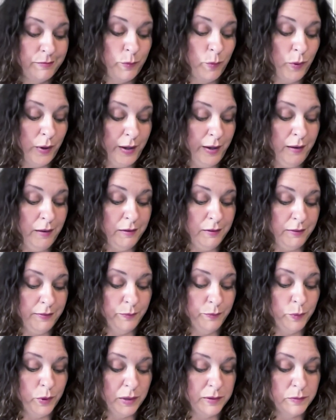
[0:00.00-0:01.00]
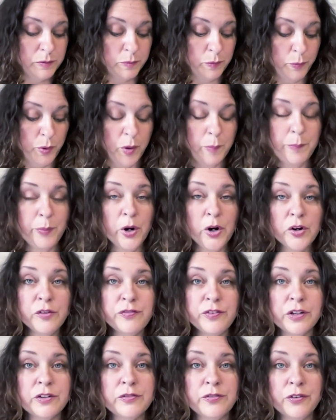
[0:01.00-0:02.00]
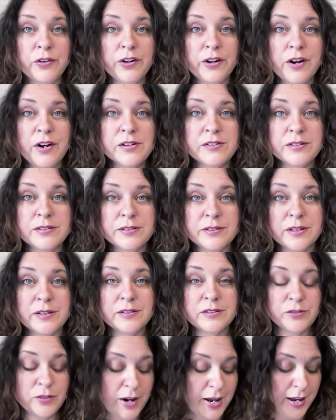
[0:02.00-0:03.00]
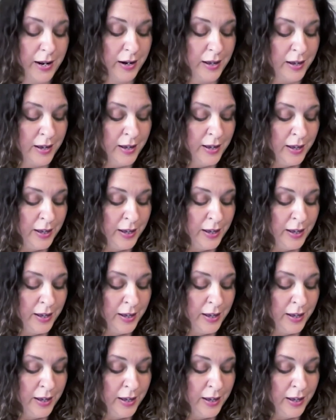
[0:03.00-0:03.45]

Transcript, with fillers: Well, what's more perfect for a narcissist, right?